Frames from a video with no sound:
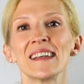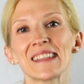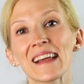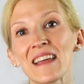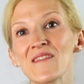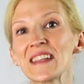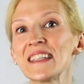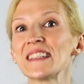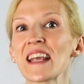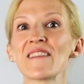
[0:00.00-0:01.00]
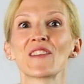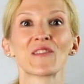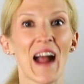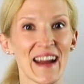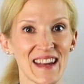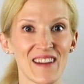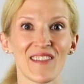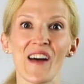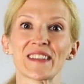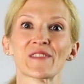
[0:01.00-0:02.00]
Second, we teach a variety of
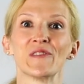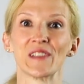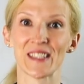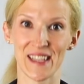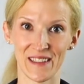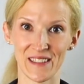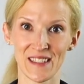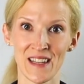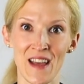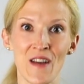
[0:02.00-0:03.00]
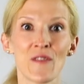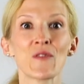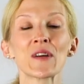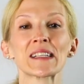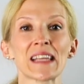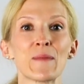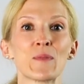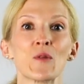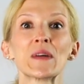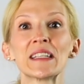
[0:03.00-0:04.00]
law school skills. For
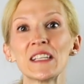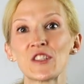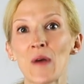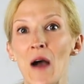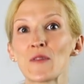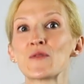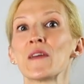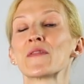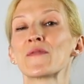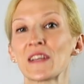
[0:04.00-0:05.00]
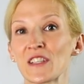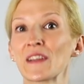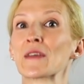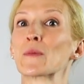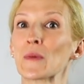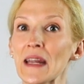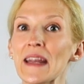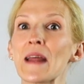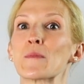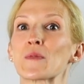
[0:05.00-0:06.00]
example, we teach you how to efficiently read
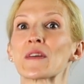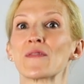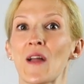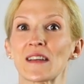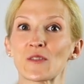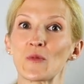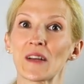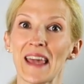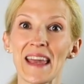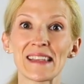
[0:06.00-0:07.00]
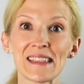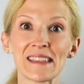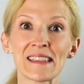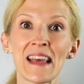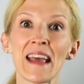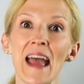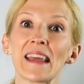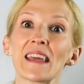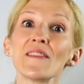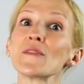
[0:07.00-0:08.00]
and brief law school cases
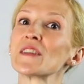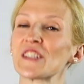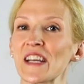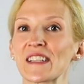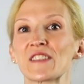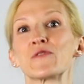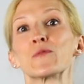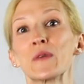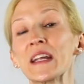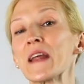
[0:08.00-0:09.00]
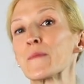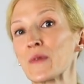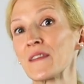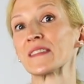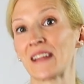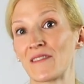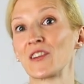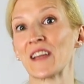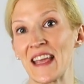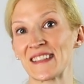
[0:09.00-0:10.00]
and give you the chance to read and brief
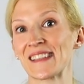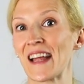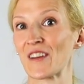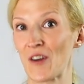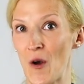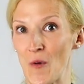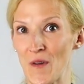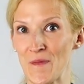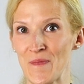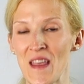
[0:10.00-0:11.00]
several cases on your own.